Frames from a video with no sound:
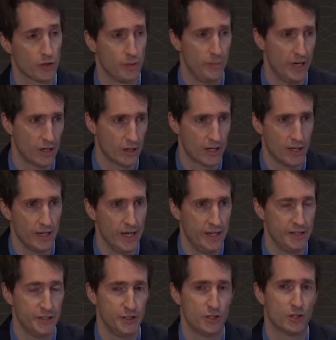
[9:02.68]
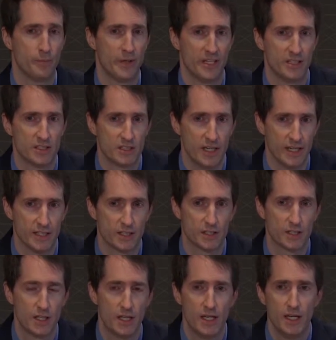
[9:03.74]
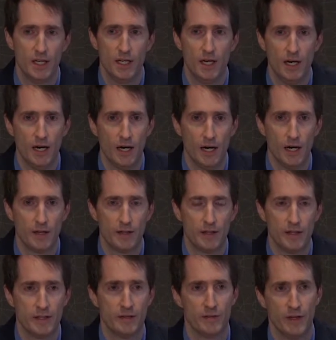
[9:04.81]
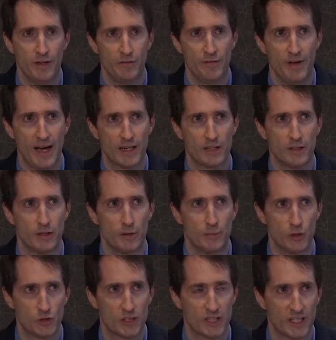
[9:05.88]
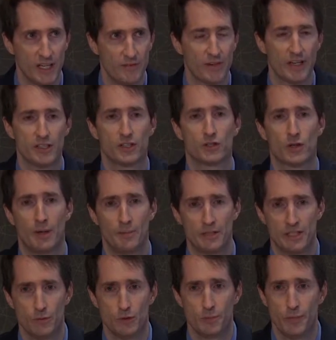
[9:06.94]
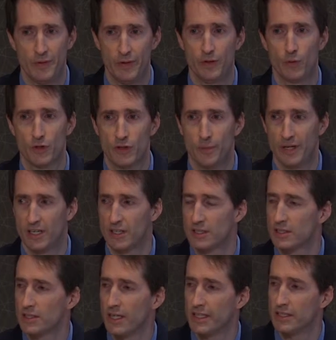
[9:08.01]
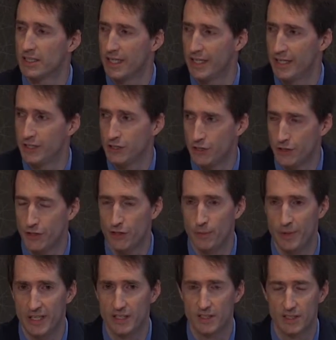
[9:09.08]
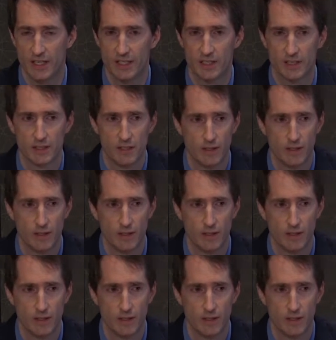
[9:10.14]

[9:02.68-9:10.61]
America and these European sites. Uh, in, in fact, the most significant discrepancy was between North American sites and Eastern European sites.